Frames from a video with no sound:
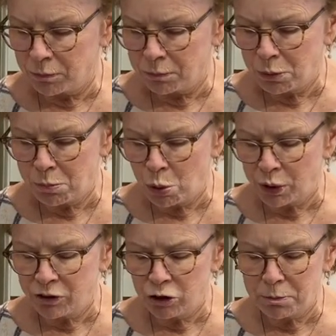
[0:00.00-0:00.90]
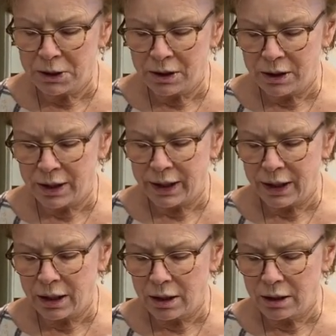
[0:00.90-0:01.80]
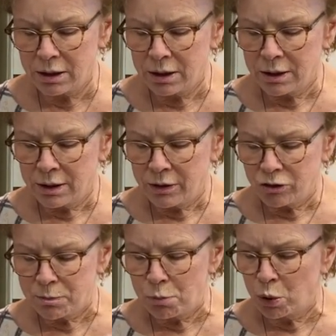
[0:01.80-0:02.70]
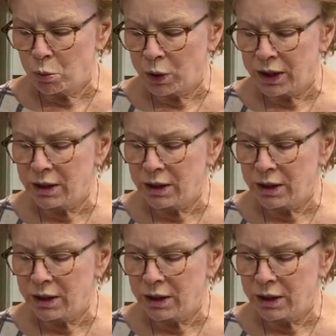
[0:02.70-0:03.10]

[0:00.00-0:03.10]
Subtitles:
purported to be a sport weight.